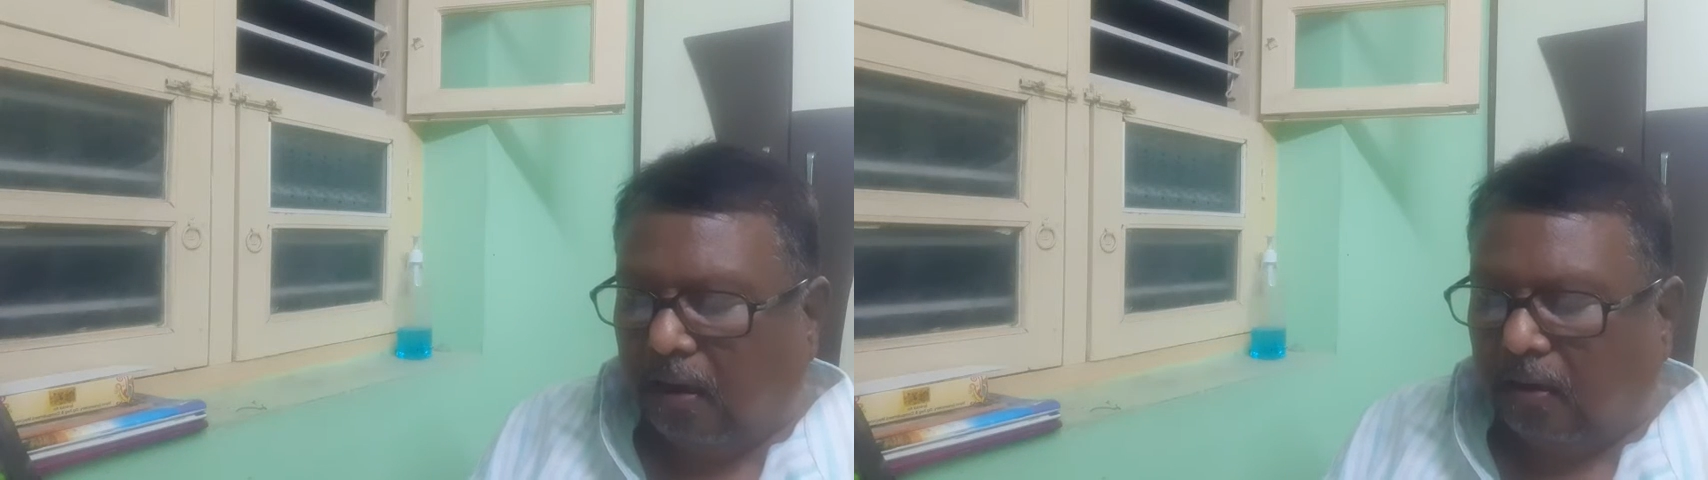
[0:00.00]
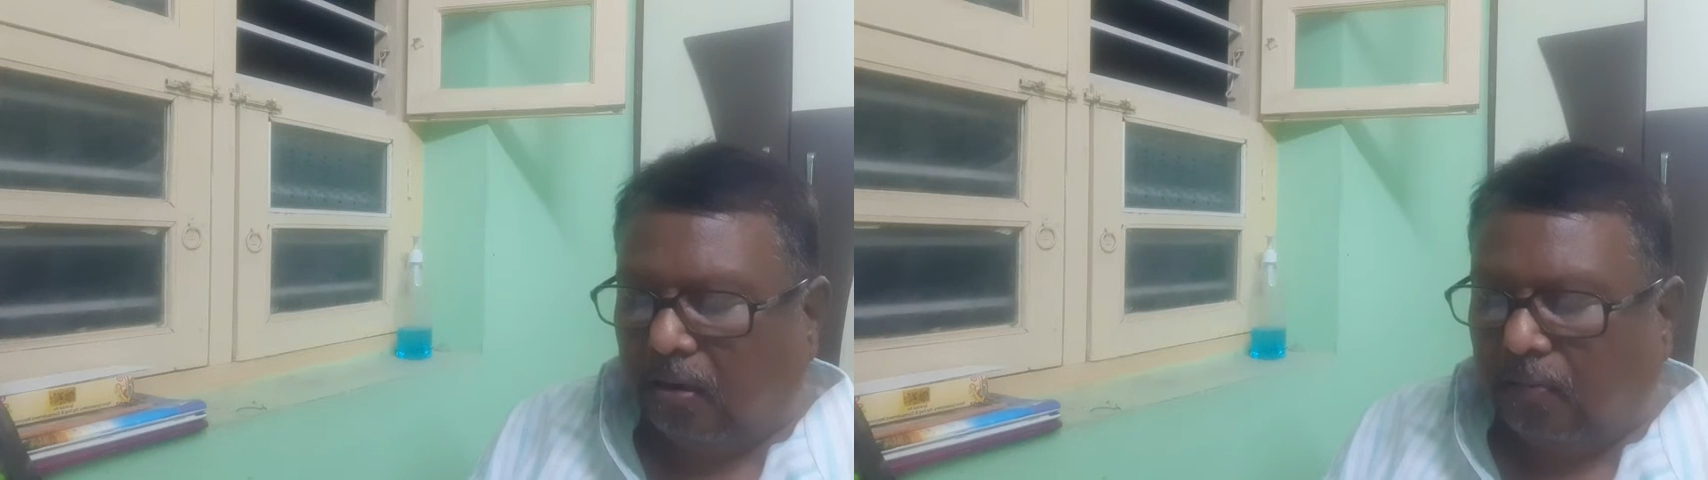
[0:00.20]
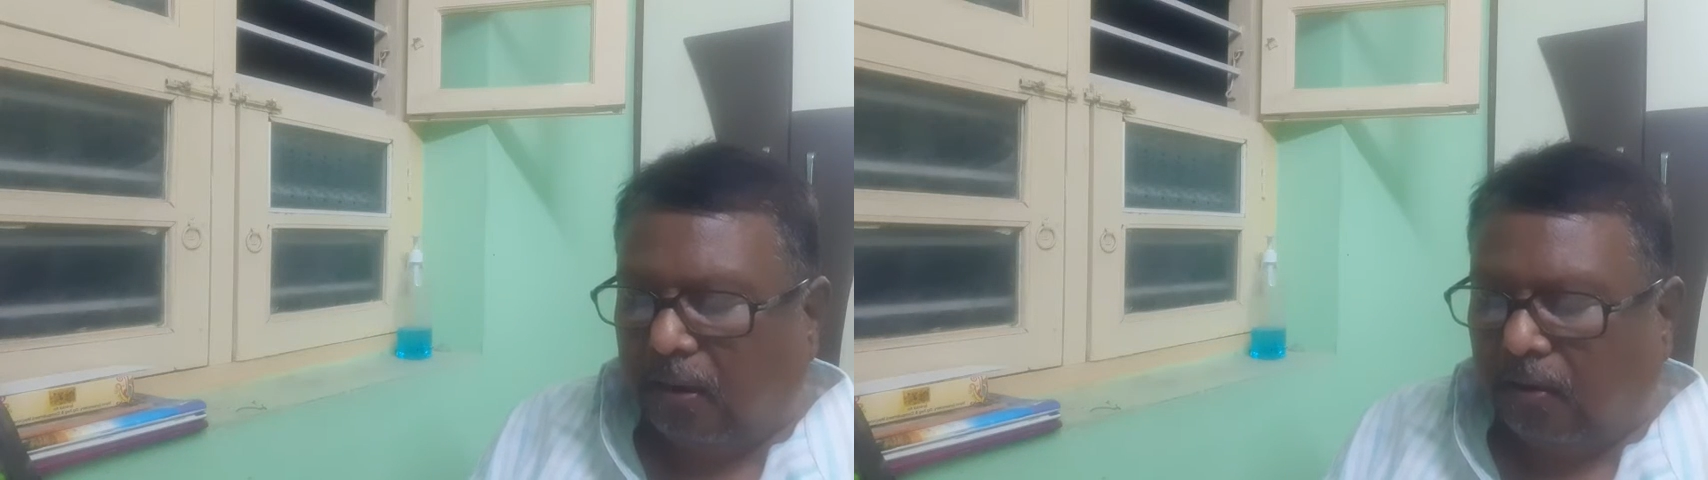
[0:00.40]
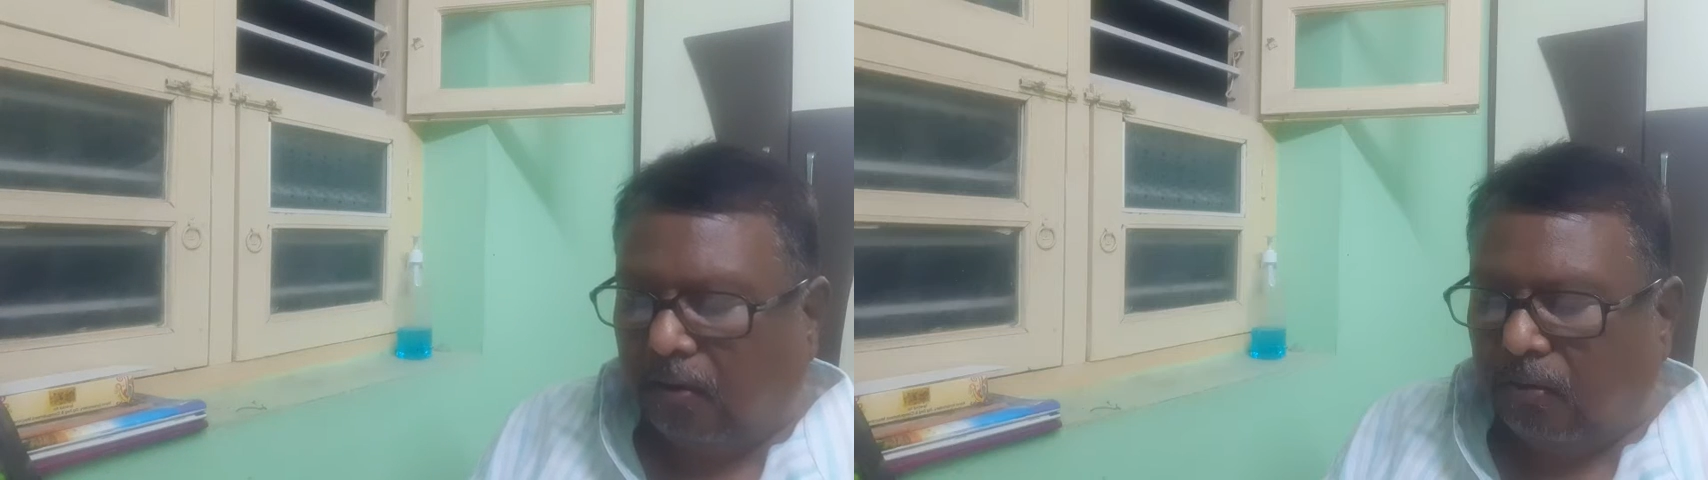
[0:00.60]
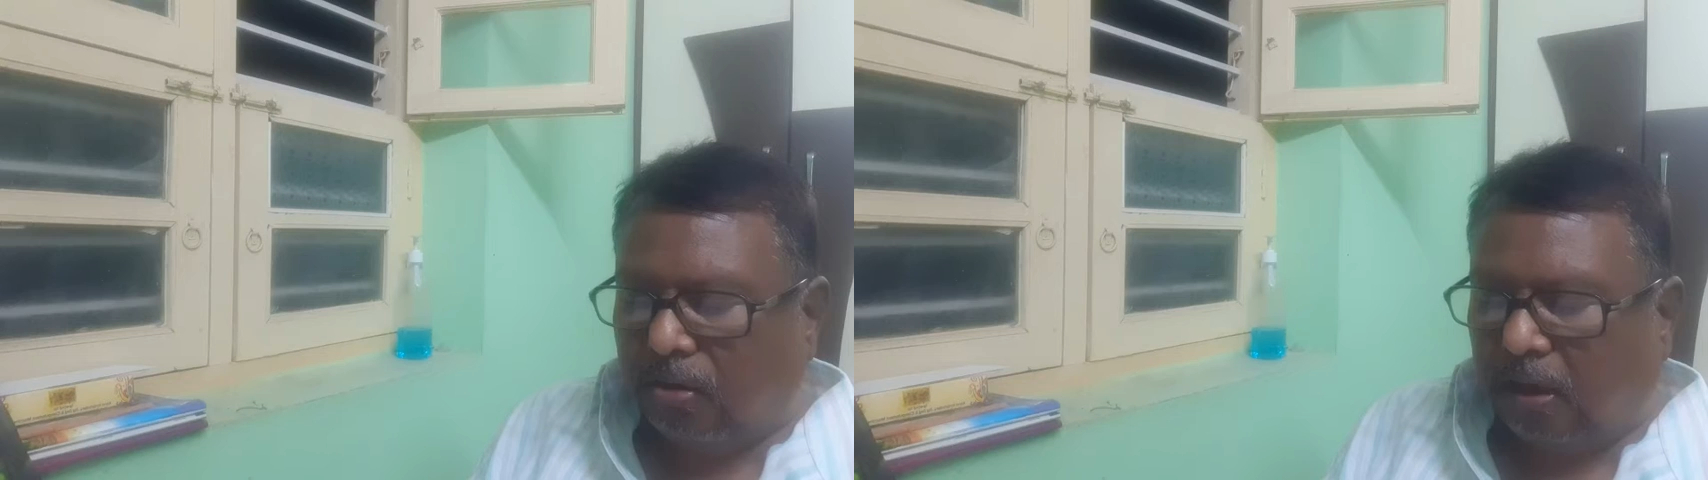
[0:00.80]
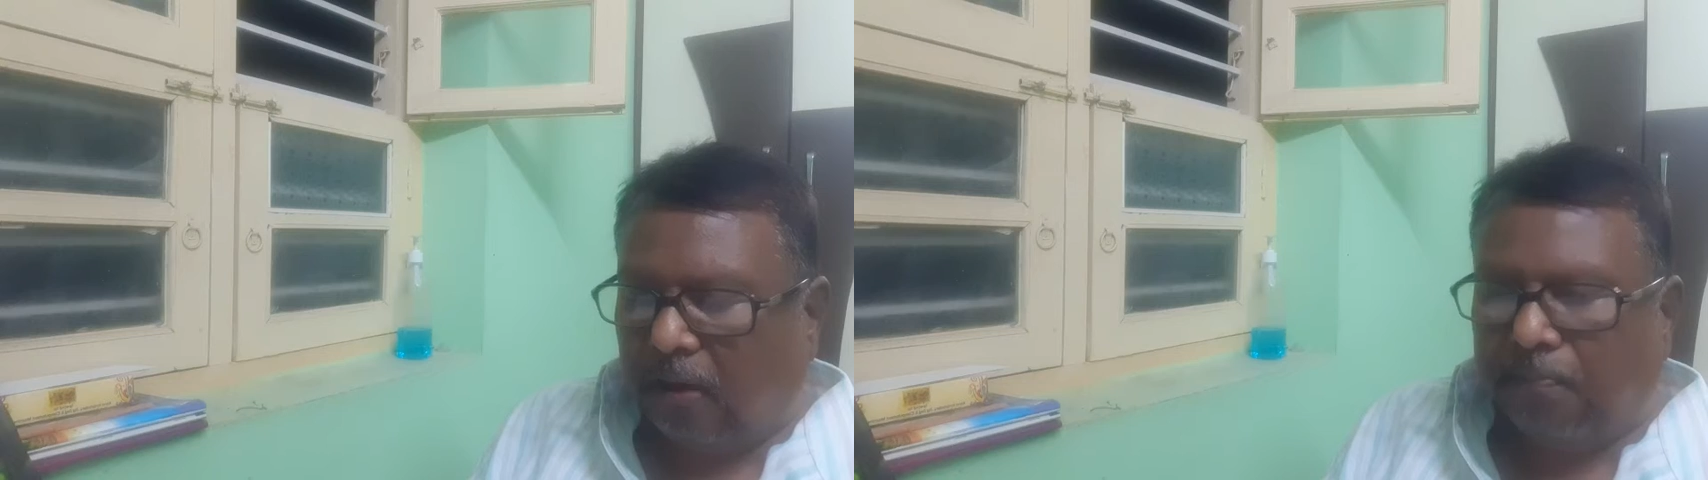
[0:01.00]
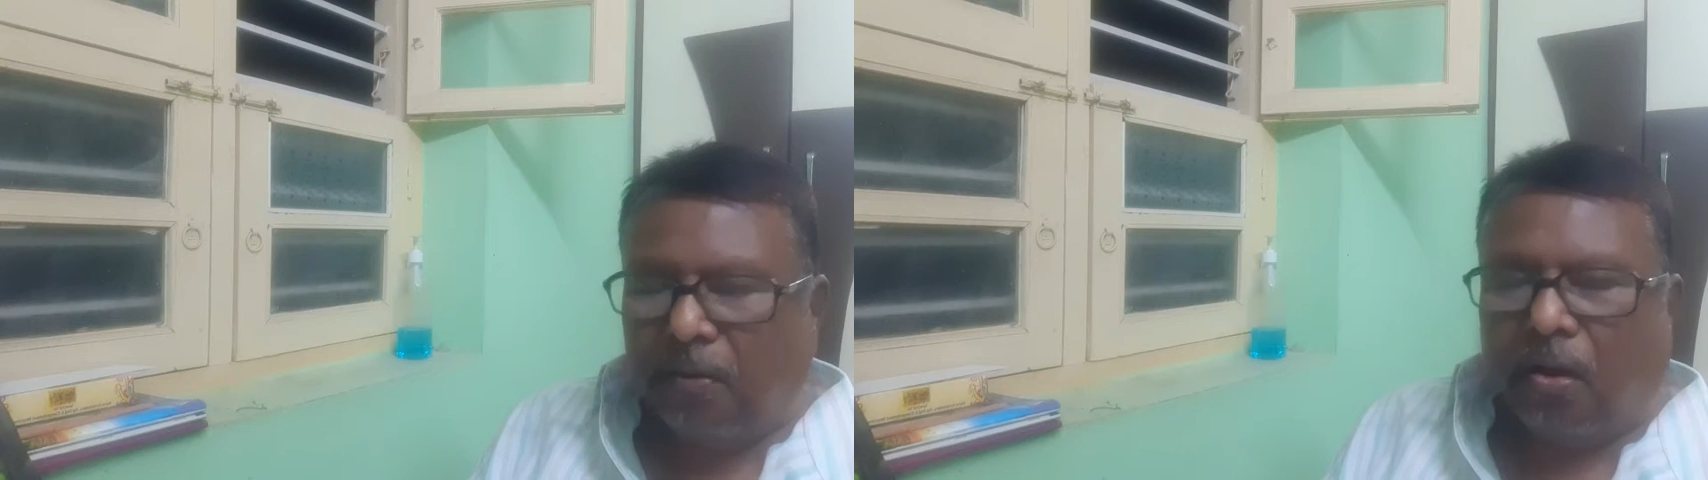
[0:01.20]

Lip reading: glomerulosa